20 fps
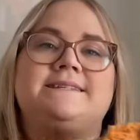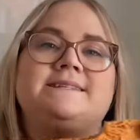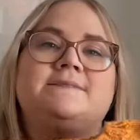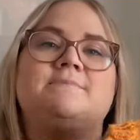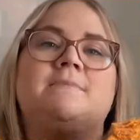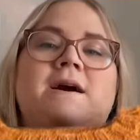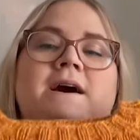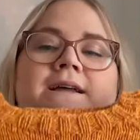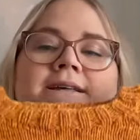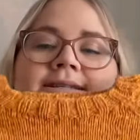is
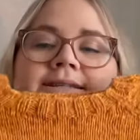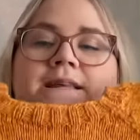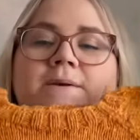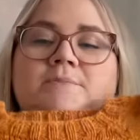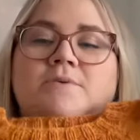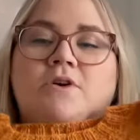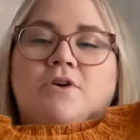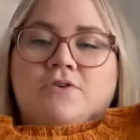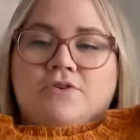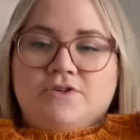my
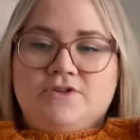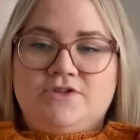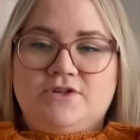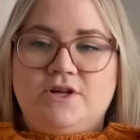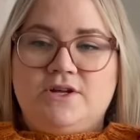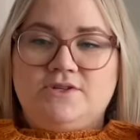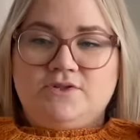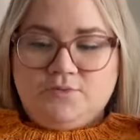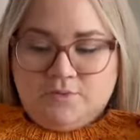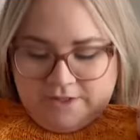stepdaughter's
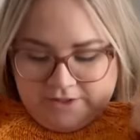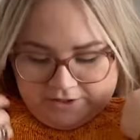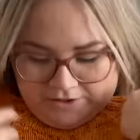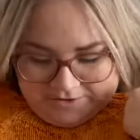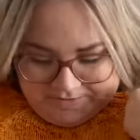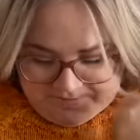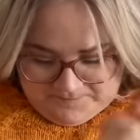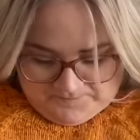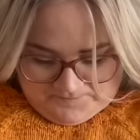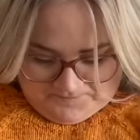
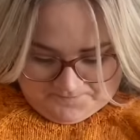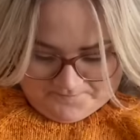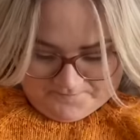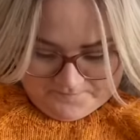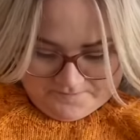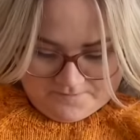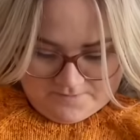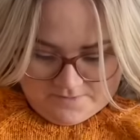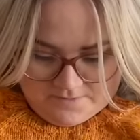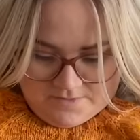sweater,
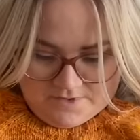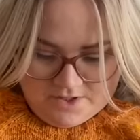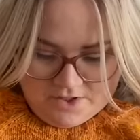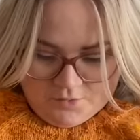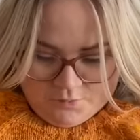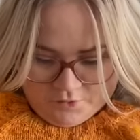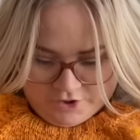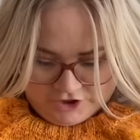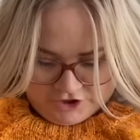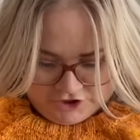
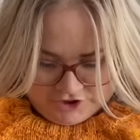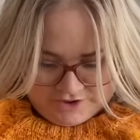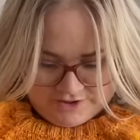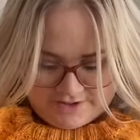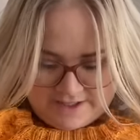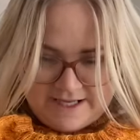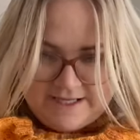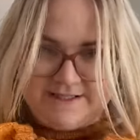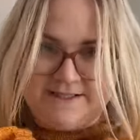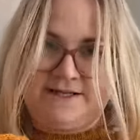which
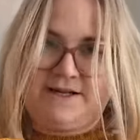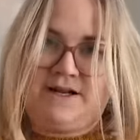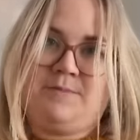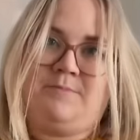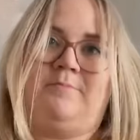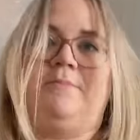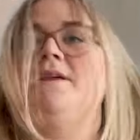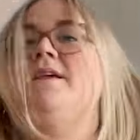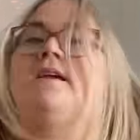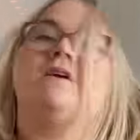ended
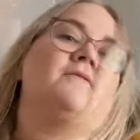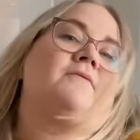up being a